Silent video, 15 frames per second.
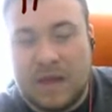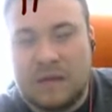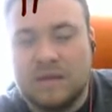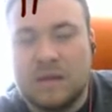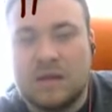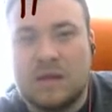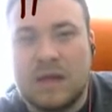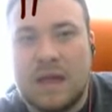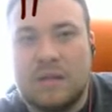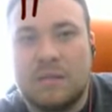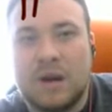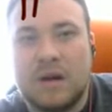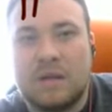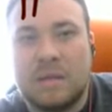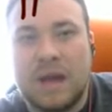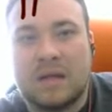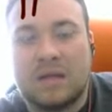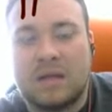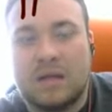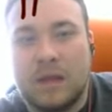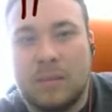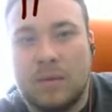Thankfully, the game brought us back
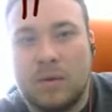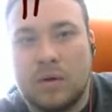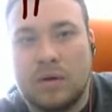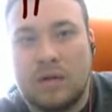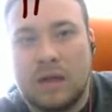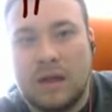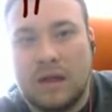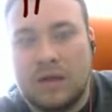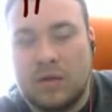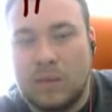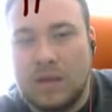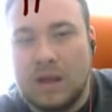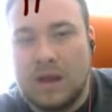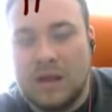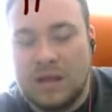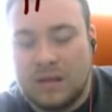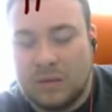to Slateport City, so we did,